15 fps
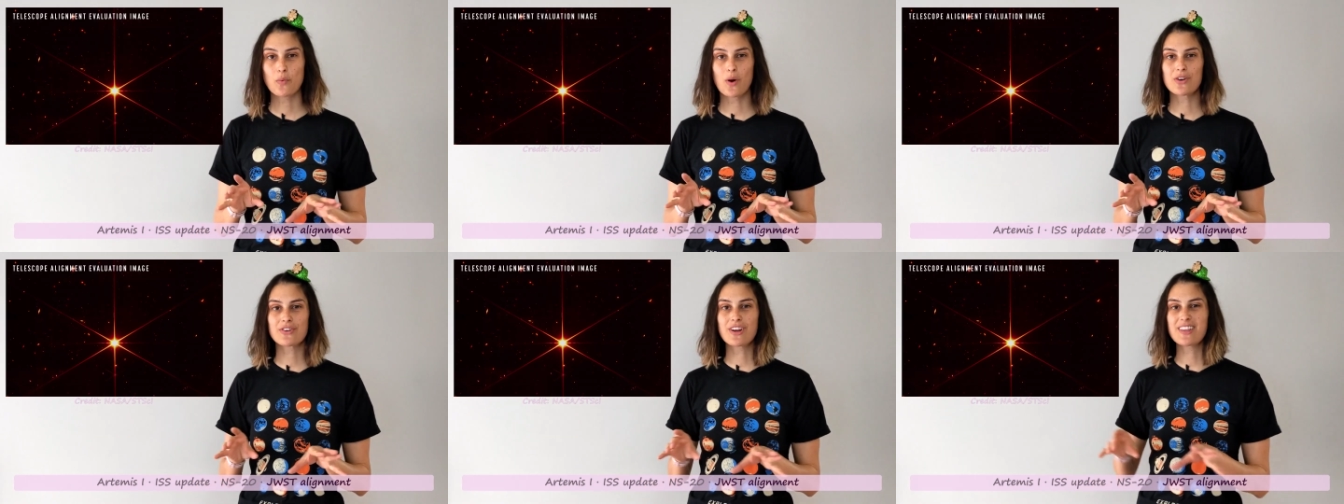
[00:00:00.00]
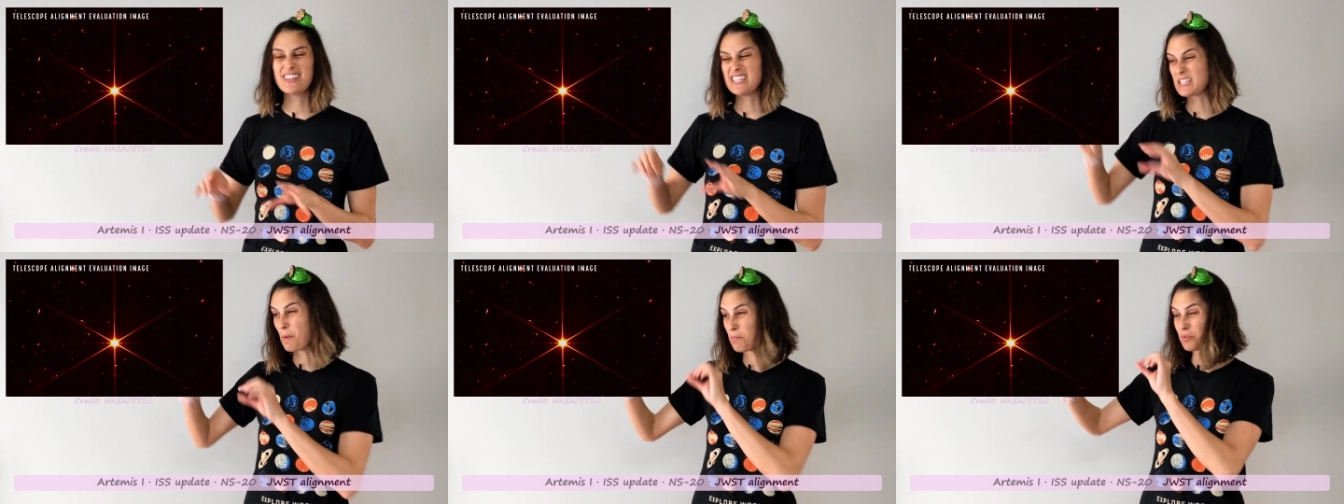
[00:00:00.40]
you're wondering,
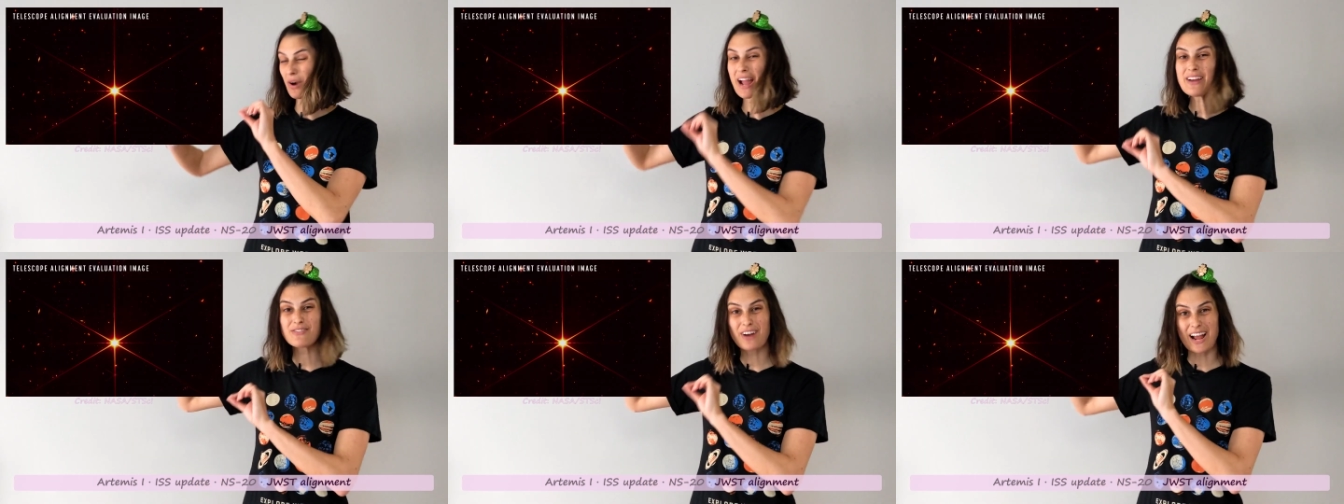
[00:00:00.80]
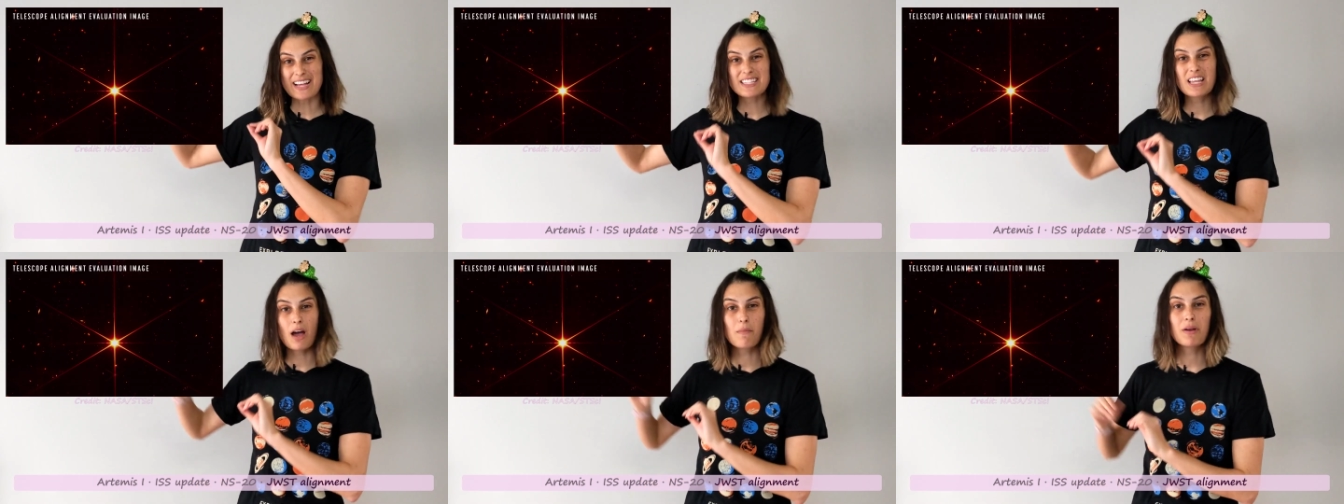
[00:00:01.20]
these bright
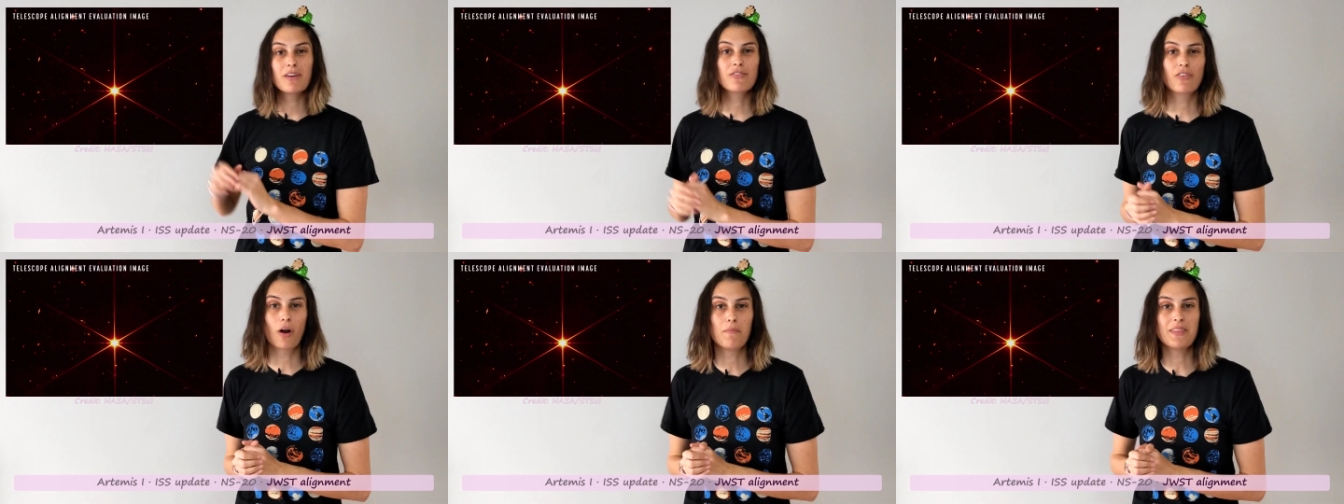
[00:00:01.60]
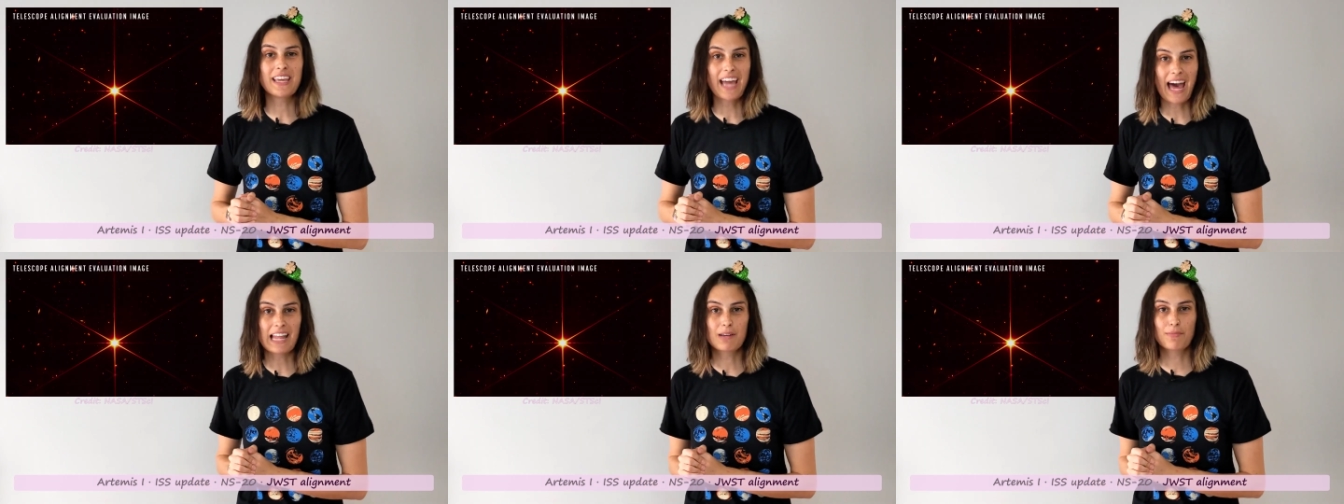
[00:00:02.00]
rays coming from the
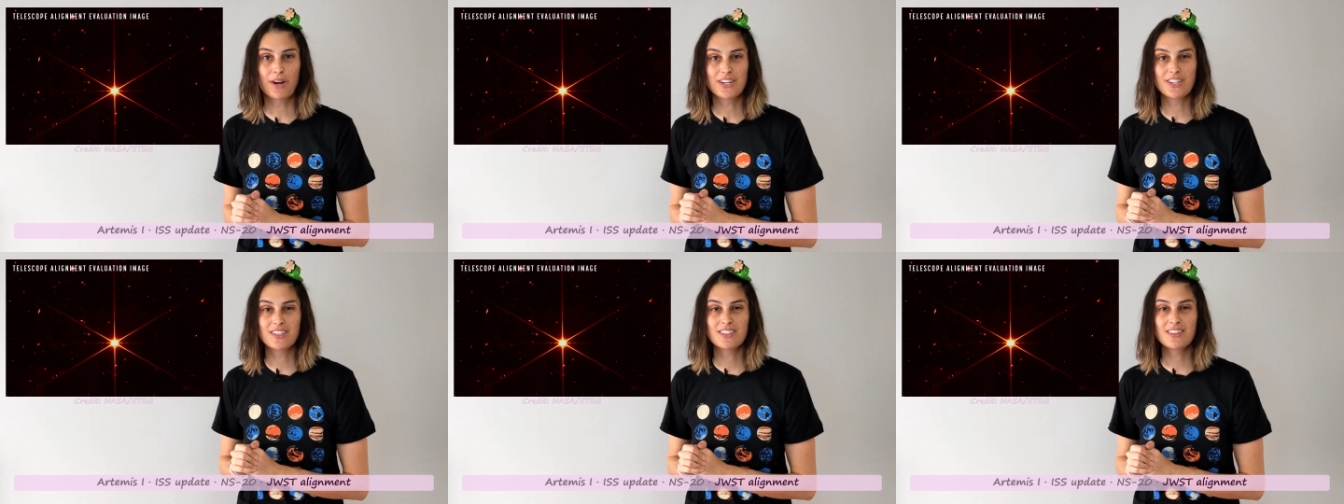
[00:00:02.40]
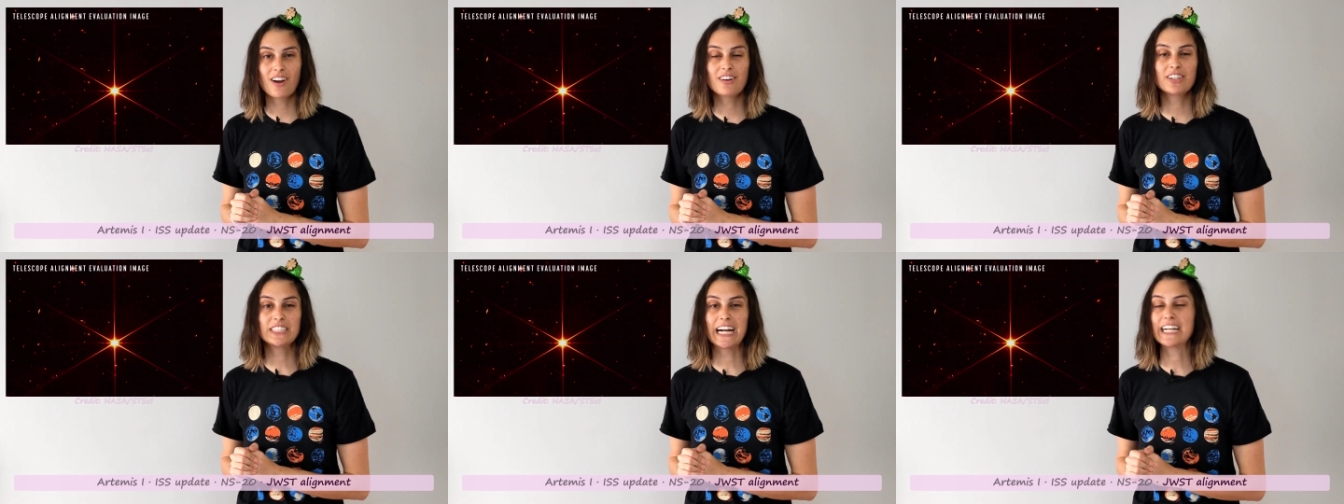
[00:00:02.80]
calibration
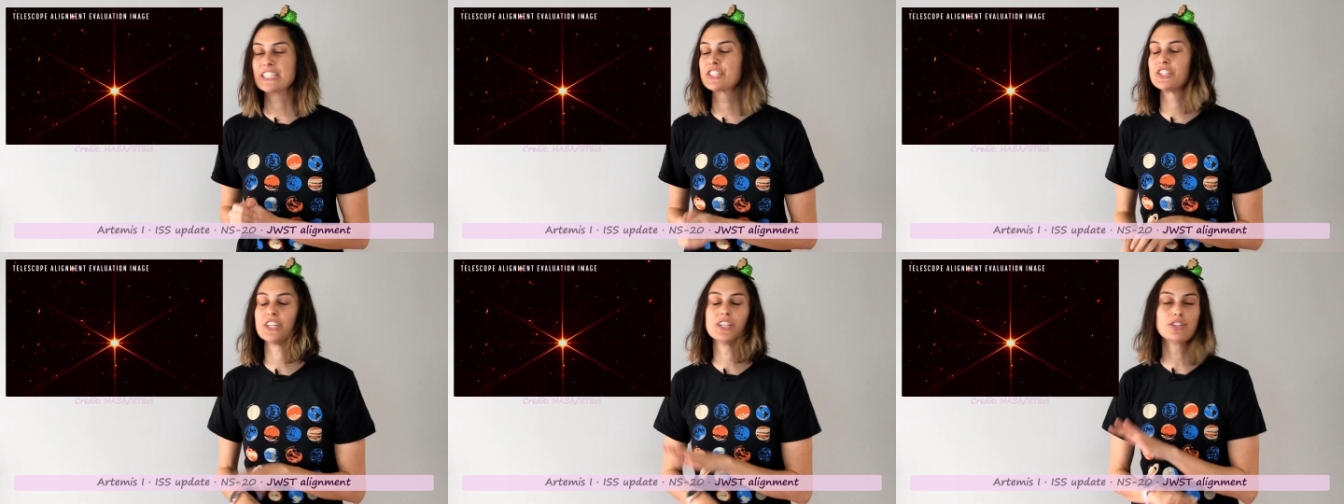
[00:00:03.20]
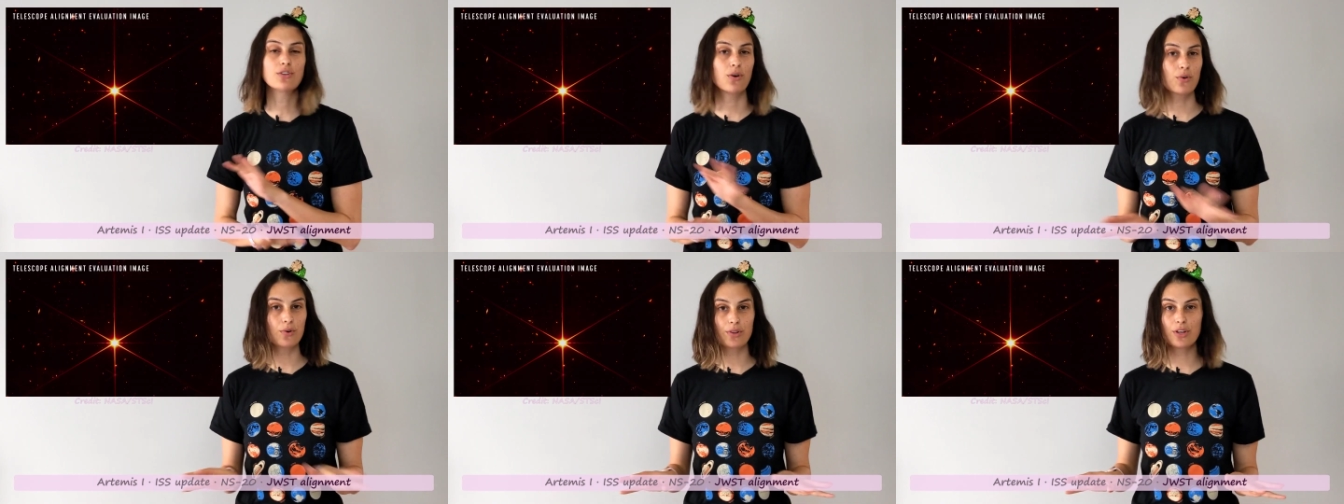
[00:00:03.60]
star are actually
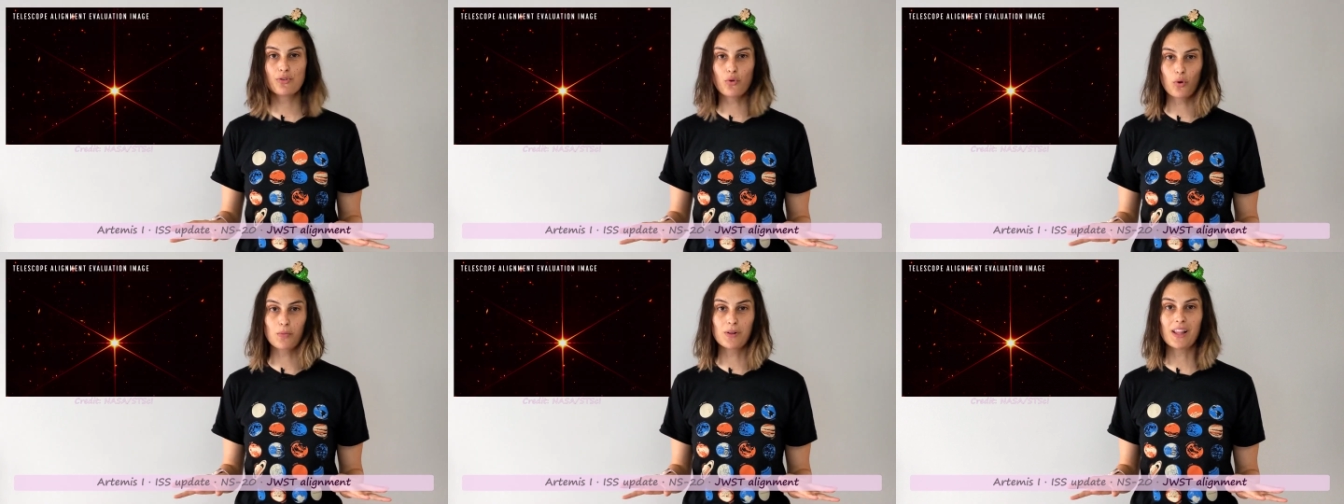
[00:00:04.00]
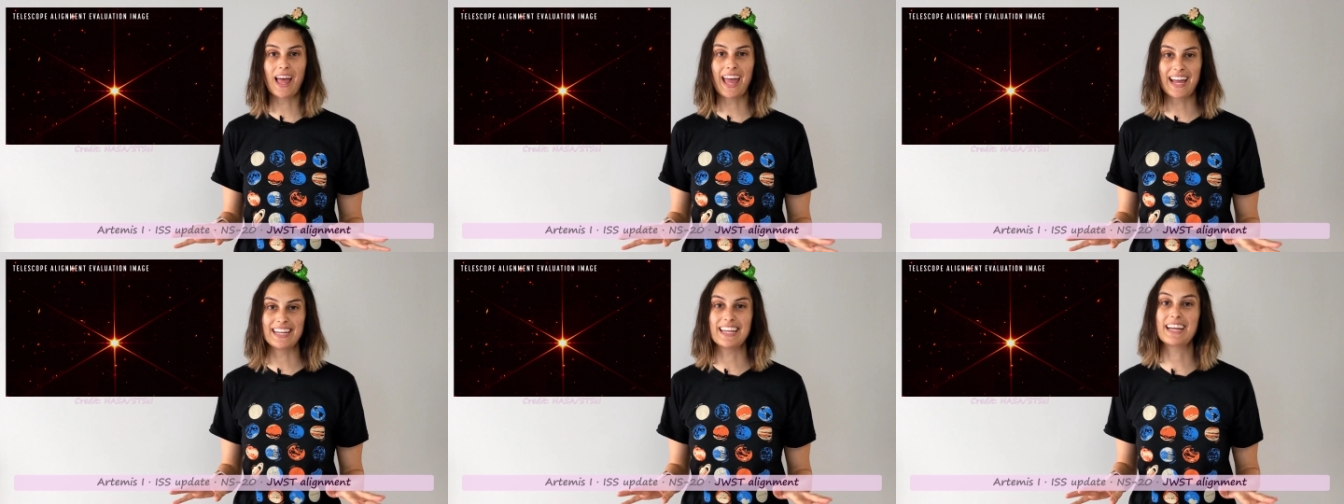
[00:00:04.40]
totally
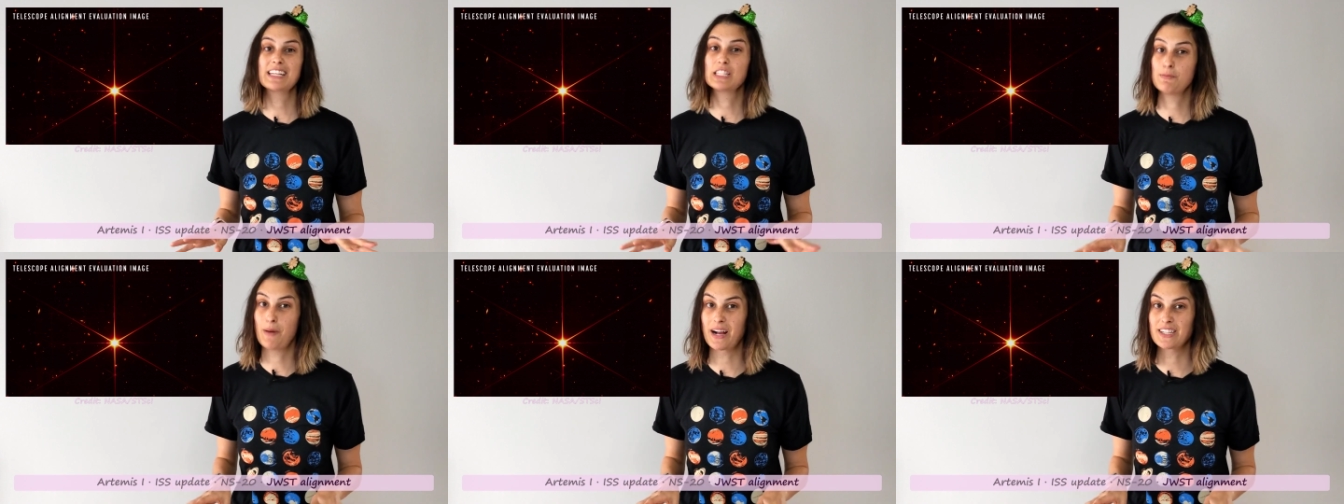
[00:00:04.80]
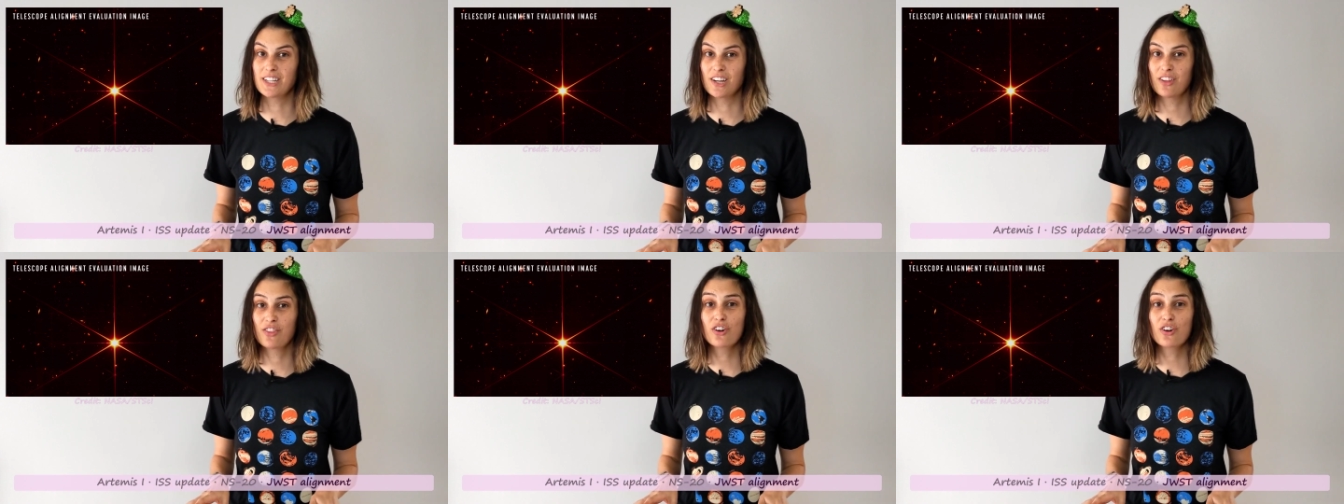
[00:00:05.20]
normal and expected.